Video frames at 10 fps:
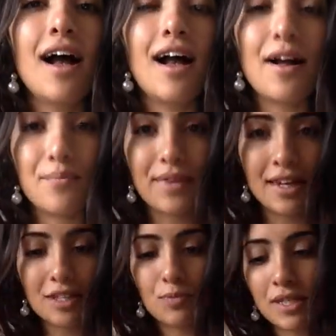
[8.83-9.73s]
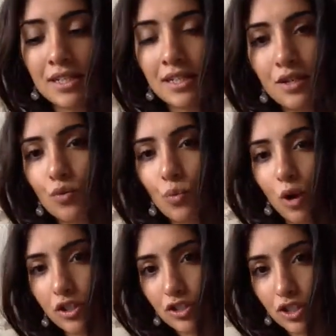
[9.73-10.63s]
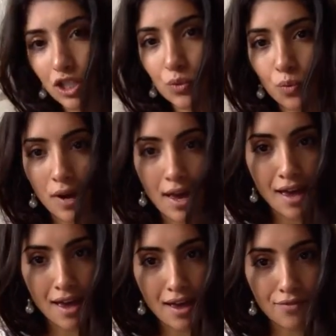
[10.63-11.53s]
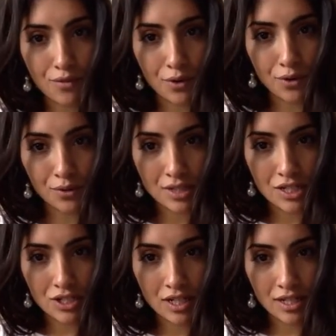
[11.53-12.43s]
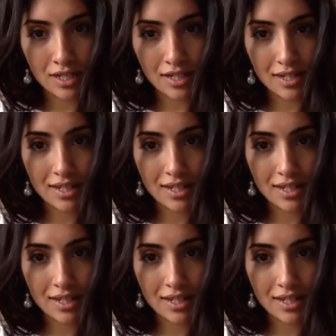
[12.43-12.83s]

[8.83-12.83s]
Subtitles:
And it's basically, what do you wear for an audition?